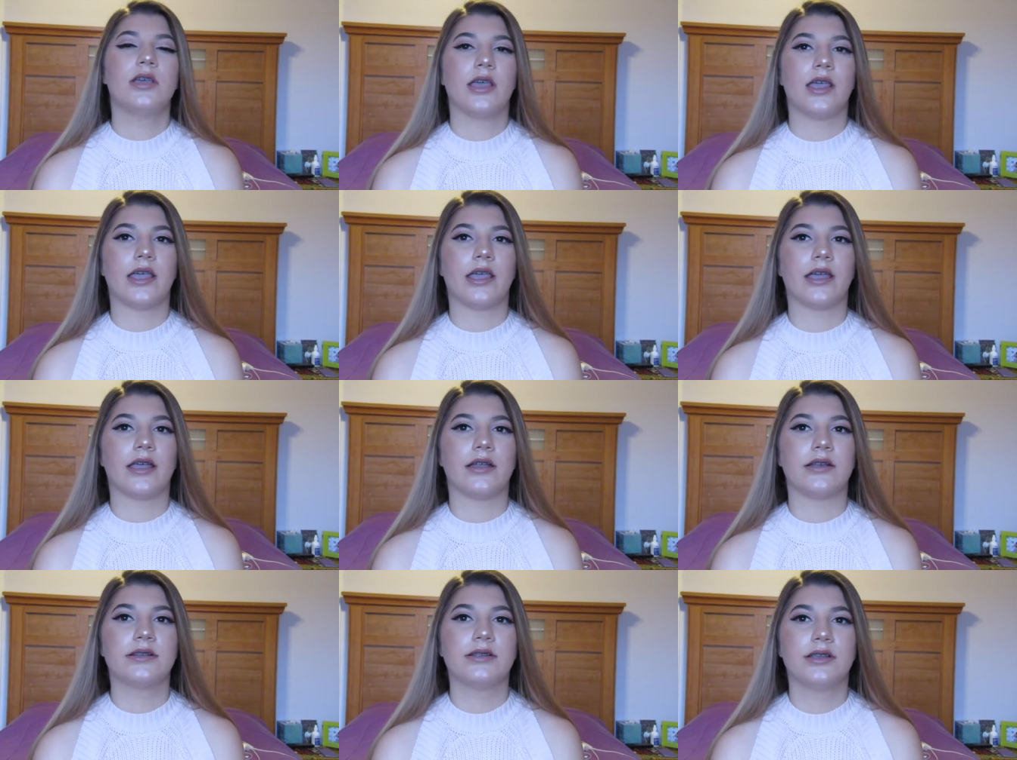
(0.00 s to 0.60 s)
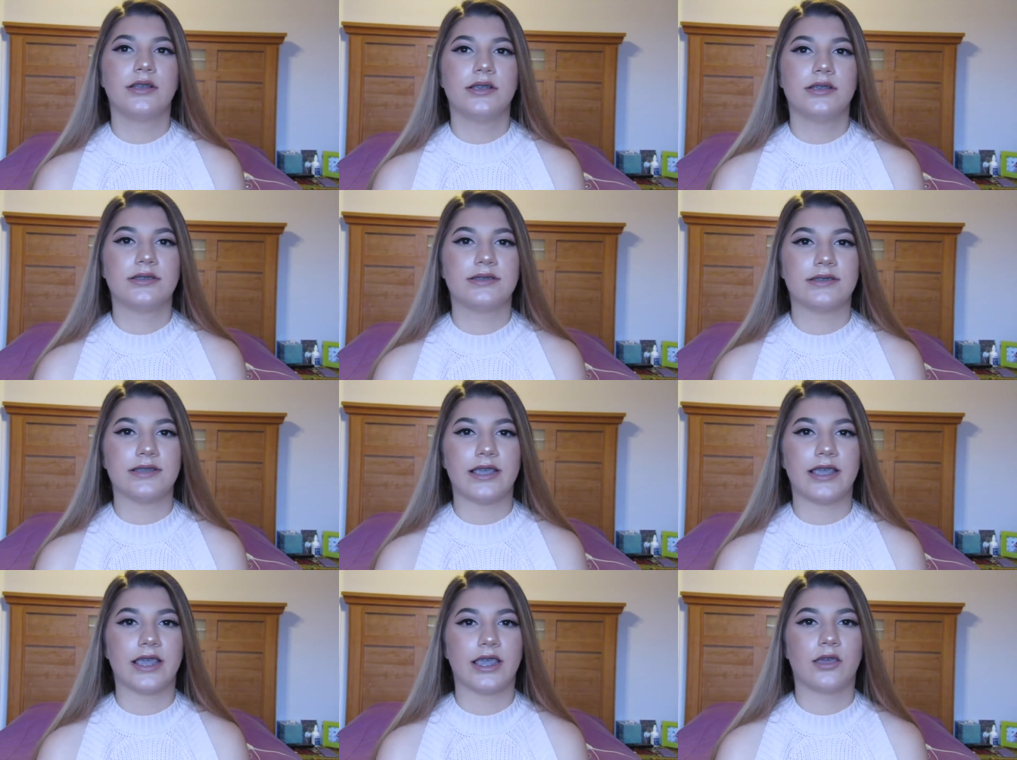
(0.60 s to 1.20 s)
and
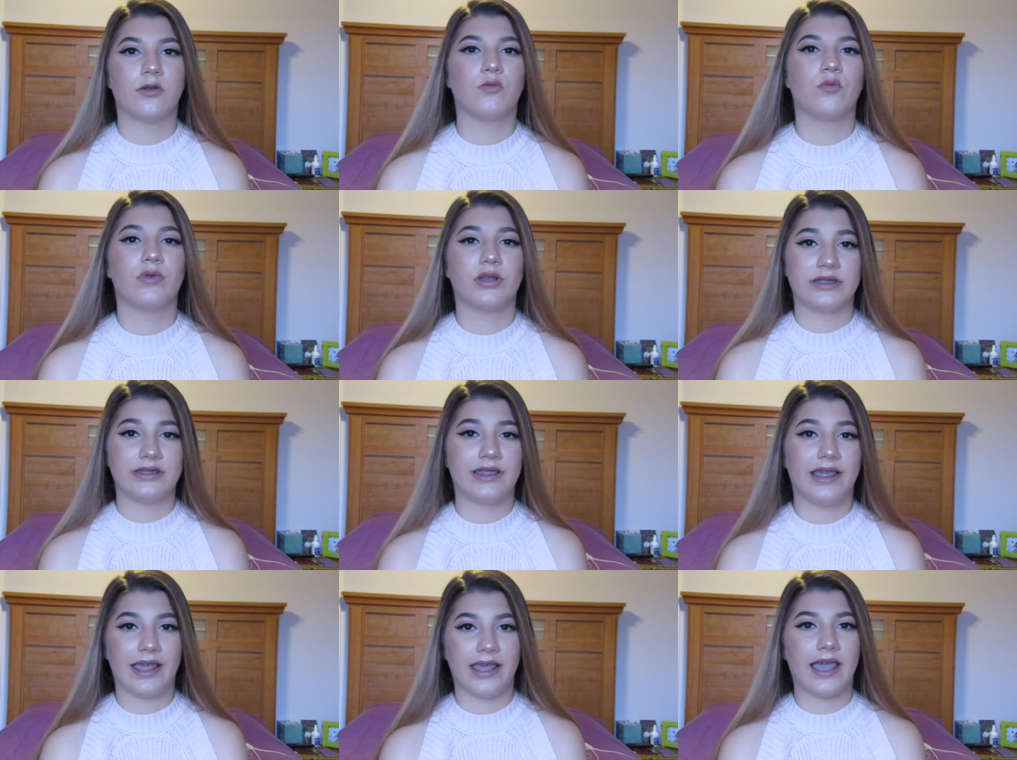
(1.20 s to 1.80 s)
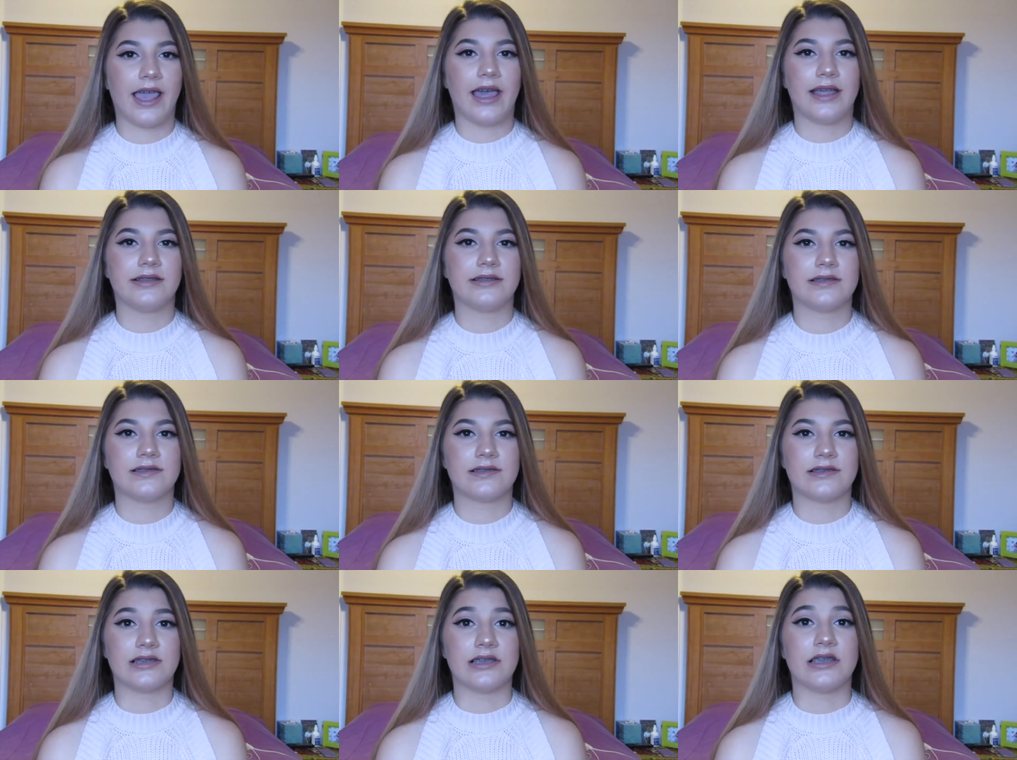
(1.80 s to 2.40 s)
seeing what they had
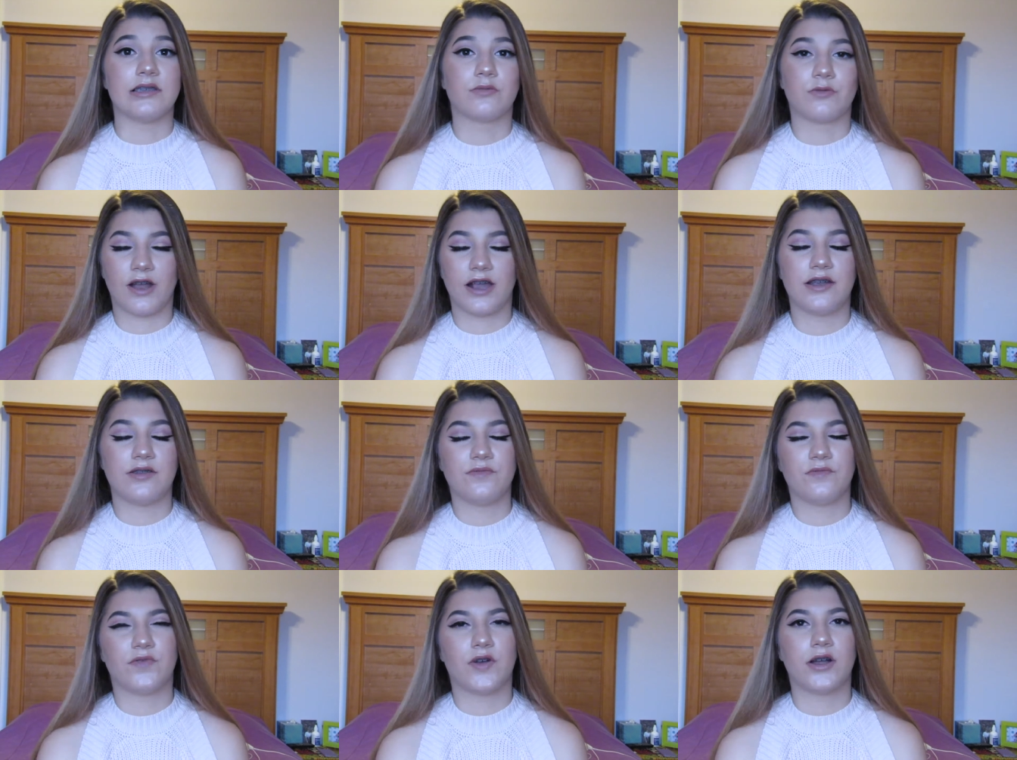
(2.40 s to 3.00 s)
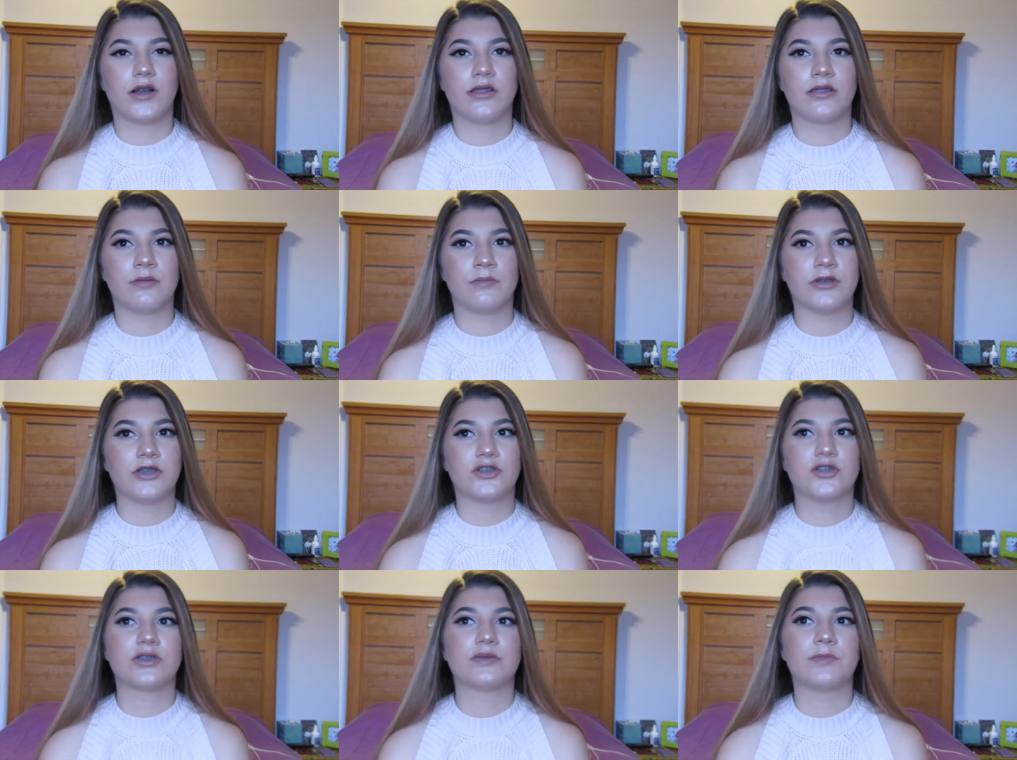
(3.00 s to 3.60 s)
to see right in front of them,
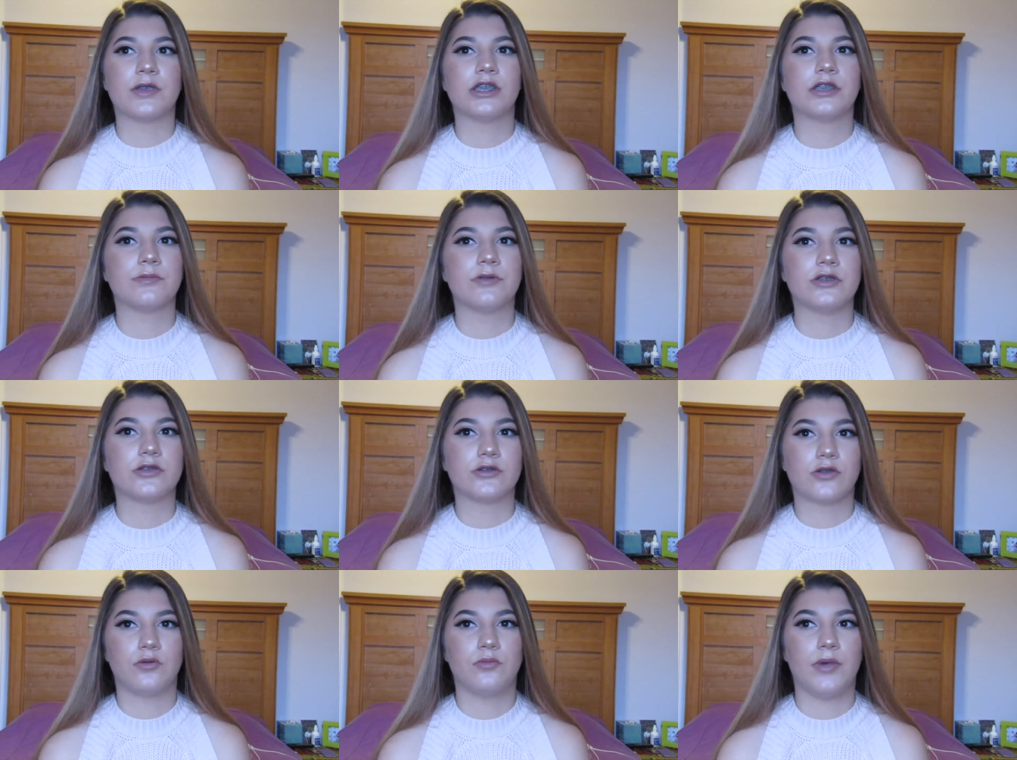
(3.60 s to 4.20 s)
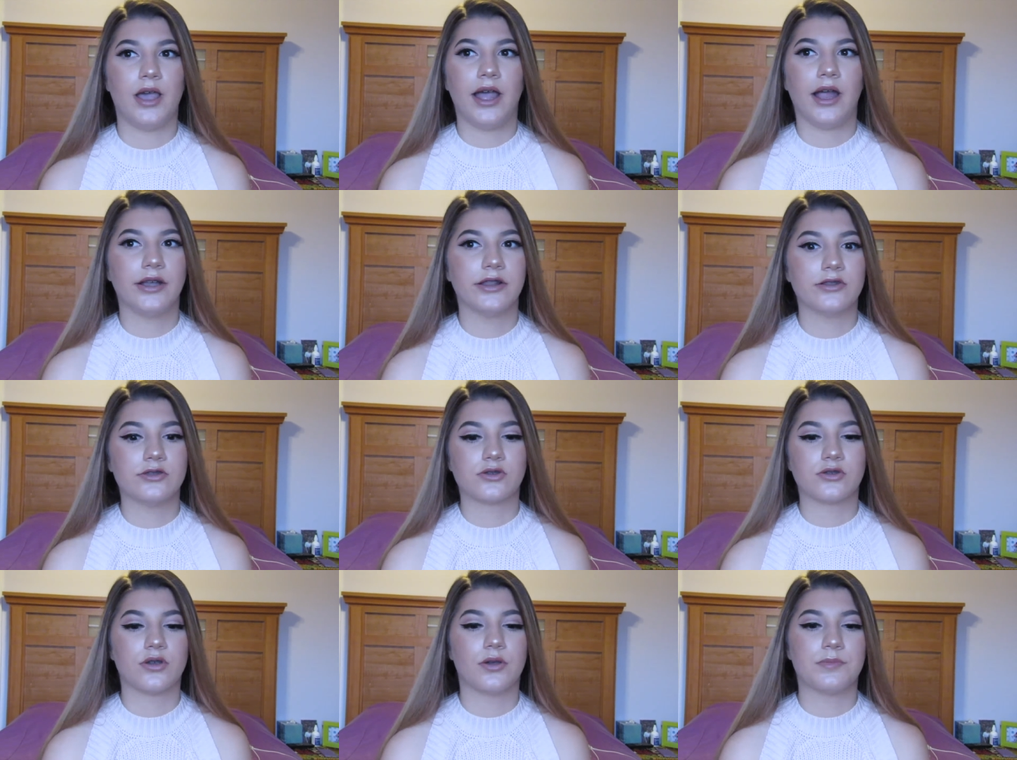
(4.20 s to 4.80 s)
it just makes me so mad
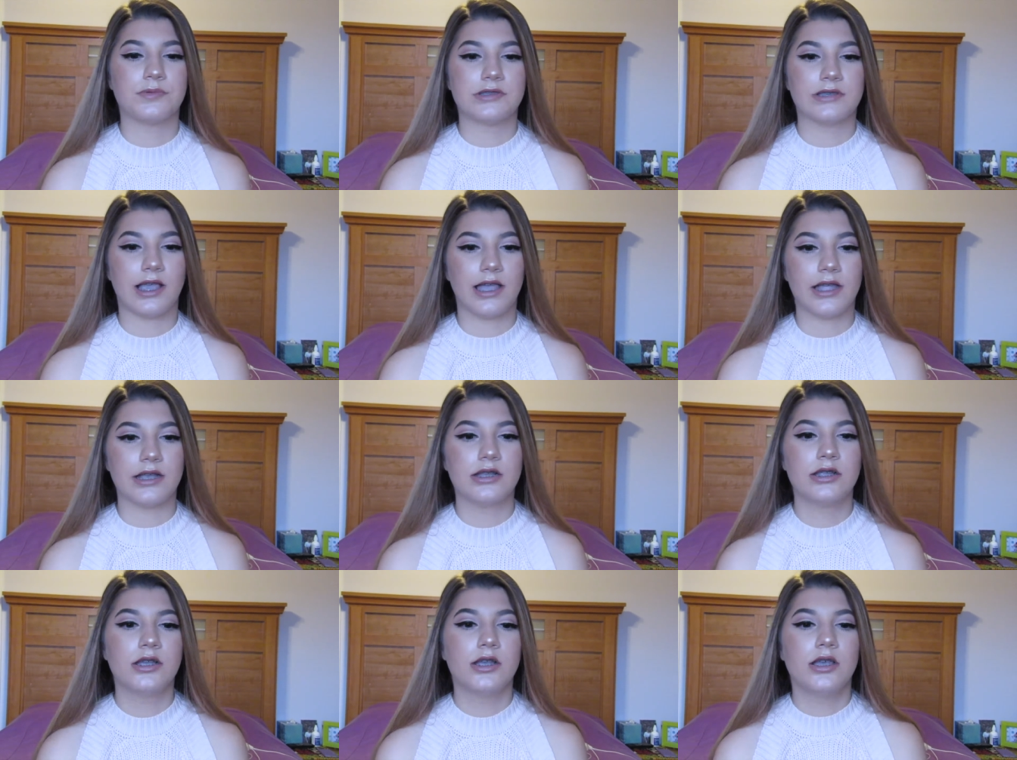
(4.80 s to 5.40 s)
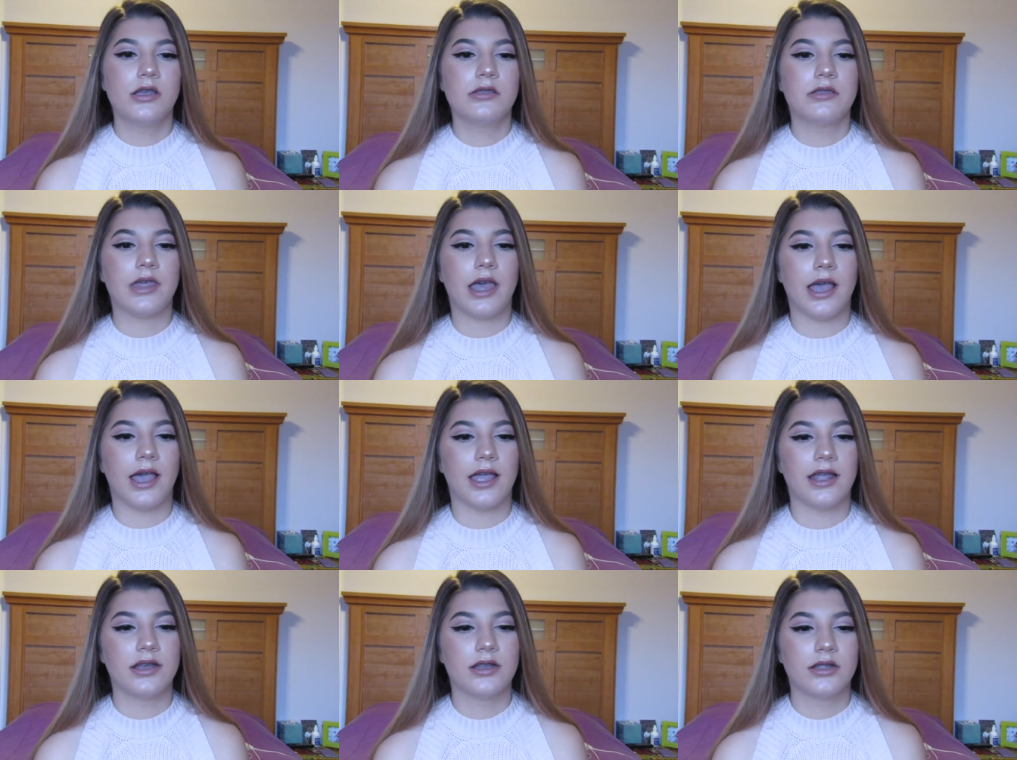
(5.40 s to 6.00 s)
and so upset
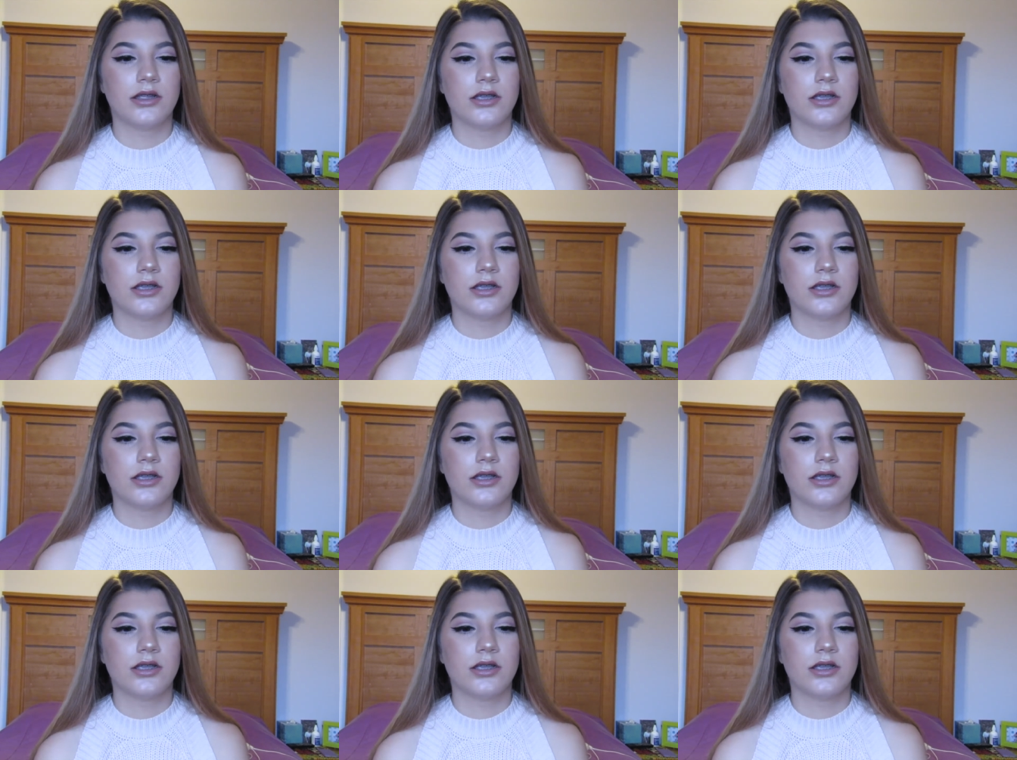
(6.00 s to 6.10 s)
that